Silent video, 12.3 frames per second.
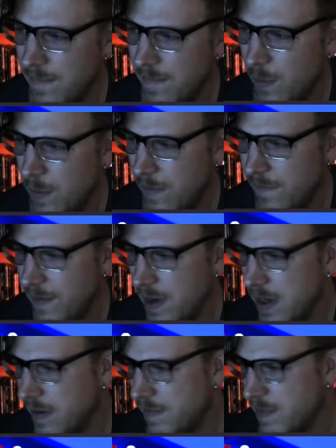four,
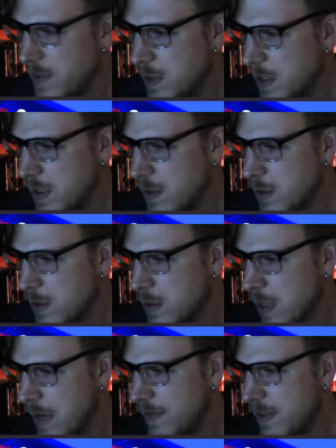five, six,
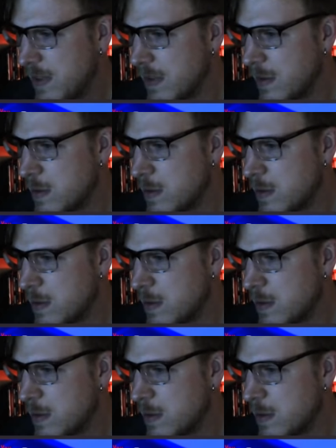seven,